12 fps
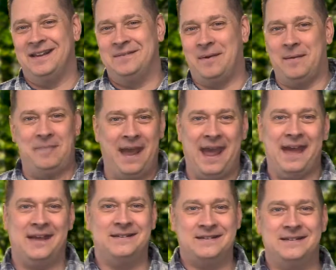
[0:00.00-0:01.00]
My
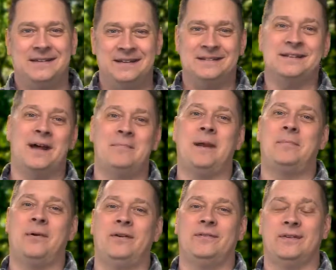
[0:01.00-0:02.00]
past is not my
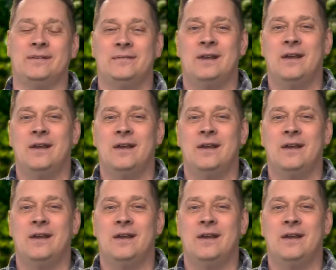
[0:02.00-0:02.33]
prison.